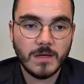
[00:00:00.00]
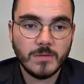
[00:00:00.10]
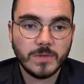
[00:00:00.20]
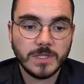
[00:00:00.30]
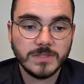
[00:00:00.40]

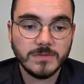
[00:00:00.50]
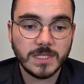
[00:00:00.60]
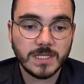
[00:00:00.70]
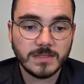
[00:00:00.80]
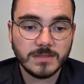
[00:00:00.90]
When I do
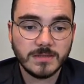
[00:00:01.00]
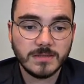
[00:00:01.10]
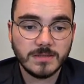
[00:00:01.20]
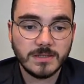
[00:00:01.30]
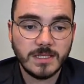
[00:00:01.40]
that,
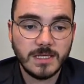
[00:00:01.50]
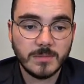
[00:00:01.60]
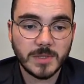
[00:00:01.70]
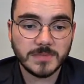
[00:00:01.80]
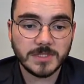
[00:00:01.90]
the
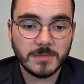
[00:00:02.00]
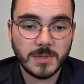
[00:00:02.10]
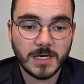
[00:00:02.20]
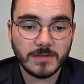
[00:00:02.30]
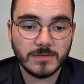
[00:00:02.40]
eMMC
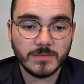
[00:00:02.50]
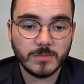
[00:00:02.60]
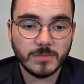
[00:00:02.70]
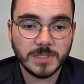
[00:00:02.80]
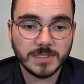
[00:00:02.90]
path
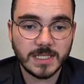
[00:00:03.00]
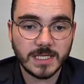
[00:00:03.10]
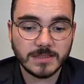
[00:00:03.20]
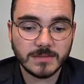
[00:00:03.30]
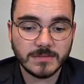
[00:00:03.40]
will be
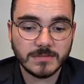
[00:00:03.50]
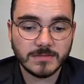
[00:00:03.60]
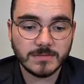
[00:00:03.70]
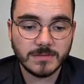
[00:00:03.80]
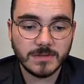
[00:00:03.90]
selected.
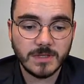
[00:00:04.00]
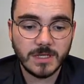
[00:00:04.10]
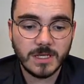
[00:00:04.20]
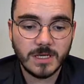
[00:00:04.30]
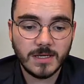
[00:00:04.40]

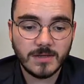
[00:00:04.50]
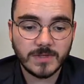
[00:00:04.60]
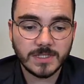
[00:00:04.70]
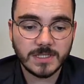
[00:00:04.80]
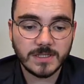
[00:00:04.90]

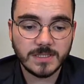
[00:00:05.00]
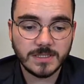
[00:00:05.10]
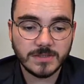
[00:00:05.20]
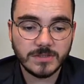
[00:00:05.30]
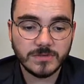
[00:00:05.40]
If I tie
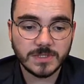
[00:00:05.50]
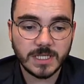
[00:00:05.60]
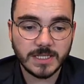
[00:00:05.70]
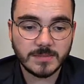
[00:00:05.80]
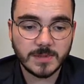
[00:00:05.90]
these 2
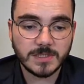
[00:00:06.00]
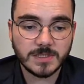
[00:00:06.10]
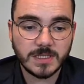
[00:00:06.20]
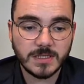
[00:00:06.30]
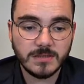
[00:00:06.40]
select
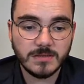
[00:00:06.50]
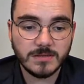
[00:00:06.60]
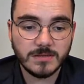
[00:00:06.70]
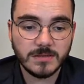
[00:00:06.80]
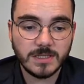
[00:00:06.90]
pins high,
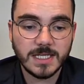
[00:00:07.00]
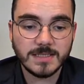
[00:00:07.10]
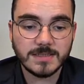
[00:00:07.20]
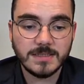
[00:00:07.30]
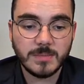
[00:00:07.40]
the
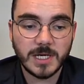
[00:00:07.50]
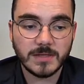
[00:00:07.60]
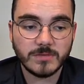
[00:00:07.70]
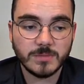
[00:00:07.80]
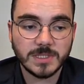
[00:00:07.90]
SD
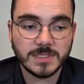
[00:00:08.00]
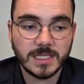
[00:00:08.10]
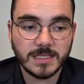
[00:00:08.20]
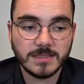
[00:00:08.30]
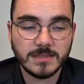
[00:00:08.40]
path will be
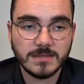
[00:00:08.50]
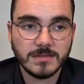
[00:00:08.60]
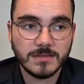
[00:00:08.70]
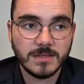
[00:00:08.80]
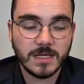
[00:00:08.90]
selected,
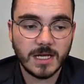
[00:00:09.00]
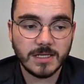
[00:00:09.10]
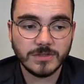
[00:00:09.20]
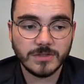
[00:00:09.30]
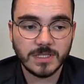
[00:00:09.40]

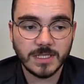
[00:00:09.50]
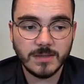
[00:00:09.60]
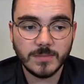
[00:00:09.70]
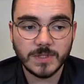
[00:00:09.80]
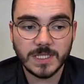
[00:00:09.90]
and I should
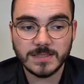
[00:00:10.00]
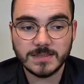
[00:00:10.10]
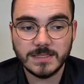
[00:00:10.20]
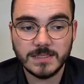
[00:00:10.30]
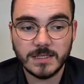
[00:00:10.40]
enable the
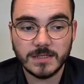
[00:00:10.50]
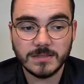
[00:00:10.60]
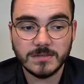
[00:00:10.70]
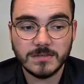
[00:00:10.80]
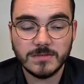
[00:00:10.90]
SD
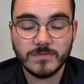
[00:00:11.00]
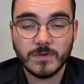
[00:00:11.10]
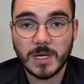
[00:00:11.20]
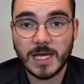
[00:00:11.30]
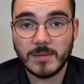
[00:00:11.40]
card
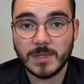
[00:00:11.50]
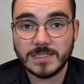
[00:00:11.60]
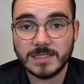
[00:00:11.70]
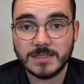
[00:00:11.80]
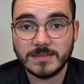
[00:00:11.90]
for my
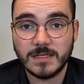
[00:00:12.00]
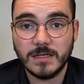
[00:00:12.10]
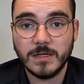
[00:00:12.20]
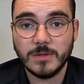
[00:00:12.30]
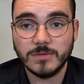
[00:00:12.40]
MSS
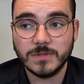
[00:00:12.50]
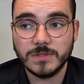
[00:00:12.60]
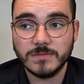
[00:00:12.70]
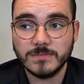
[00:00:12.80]
IOs.